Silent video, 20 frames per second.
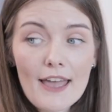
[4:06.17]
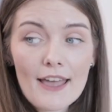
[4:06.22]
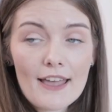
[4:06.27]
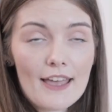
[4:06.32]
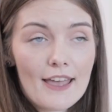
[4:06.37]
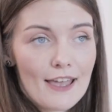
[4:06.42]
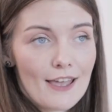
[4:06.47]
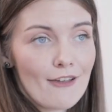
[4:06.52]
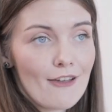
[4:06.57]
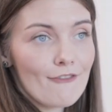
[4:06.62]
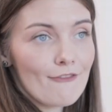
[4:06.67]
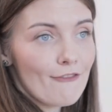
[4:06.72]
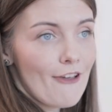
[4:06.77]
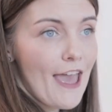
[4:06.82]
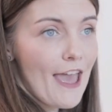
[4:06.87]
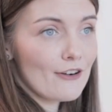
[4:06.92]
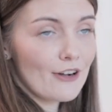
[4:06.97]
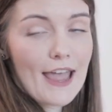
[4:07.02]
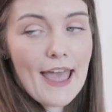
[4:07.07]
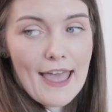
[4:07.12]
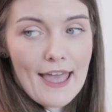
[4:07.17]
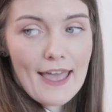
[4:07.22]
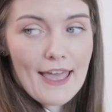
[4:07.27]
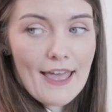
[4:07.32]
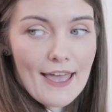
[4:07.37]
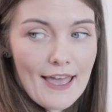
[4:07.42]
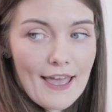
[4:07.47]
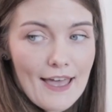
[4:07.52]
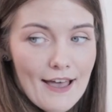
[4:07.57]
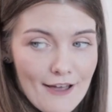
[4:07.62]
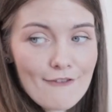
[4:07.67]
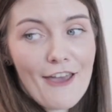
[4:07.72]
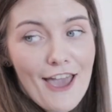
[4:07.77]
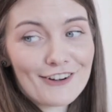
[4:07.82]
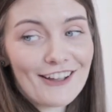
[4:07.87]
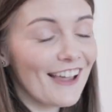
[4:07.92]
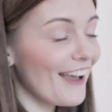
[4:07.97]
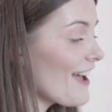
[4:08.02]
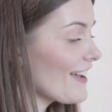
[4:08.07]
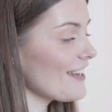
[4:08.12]
perfectly, but when it's time to
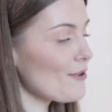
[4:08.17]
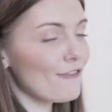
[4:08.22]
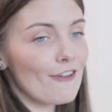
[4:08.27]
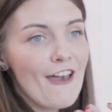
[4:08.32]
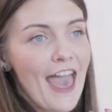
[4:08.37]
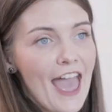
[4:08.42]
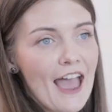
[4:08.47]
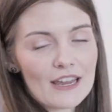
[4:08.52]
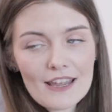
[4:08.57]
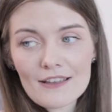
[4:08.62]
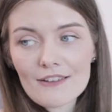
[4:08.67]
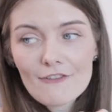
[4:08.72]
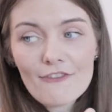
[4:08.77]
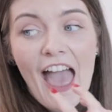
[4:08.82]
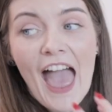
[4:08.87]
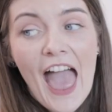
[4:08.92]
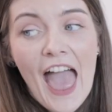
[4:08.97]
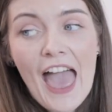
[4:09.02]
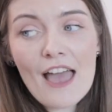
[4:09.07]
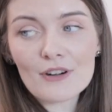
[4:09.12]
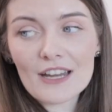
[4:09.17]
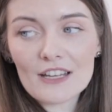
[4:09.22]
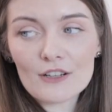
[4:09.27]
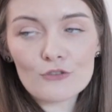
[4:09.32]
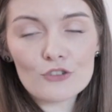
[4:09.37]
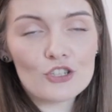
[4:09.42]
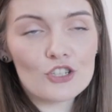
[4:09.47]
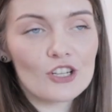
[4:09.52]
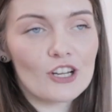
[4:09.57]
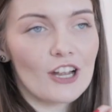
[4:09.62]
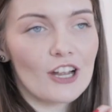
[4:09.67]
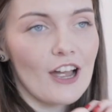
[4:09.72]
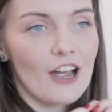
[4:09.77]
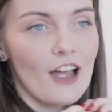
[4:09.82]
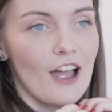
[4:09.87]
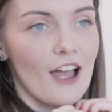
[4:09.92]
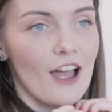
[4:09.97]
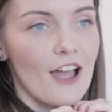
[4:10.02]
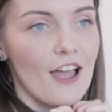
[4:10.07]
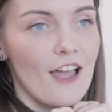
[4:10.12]
speak, I freeze.
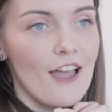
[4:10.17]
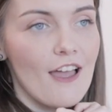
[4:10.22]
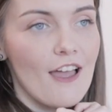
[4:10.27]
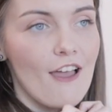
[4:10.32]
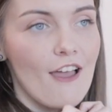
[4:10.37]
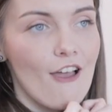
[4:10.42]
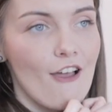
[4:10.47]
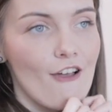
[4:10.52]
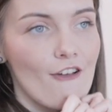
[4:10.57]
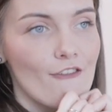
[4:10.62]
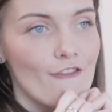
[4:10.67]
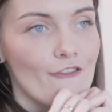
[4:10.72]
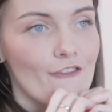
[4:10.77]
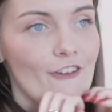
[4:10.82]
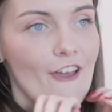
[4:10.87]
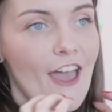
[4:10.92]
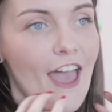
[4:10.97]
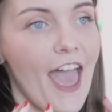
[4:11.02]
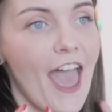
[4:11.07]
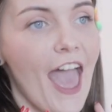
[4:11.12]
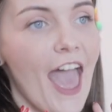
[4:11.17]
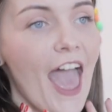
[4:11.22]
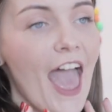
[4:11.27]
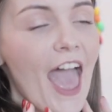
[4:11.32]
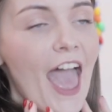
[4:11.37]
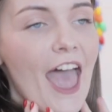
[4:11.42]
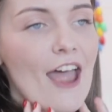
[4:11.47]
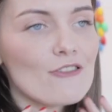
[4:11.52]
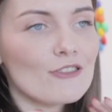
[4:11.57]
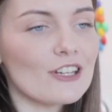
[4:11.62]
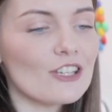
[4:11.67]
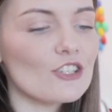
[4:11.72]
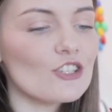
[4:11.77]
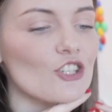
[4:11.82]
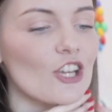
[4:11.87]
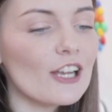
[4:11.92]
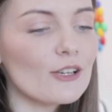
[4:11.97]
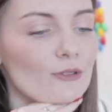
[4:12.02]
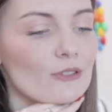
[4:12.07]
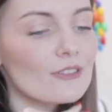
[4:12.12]
Honestly, you're not alone. A lot
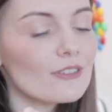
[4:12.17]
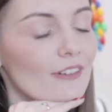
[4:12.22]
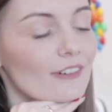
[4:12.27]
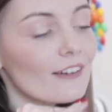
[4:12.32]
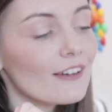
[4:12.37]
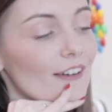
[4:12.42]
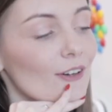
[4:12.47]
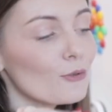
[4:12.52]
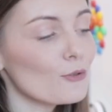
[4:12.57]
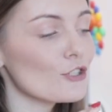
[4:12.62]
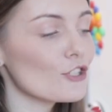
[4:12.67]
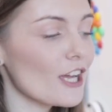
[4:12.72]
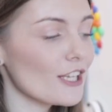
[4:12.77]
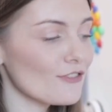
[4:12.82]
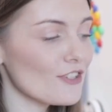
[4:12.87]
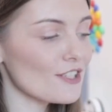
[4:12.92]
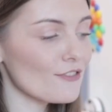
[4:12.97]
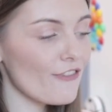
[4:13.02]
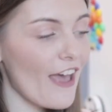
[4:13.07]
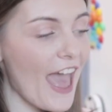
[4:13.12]
of amazing candidates miss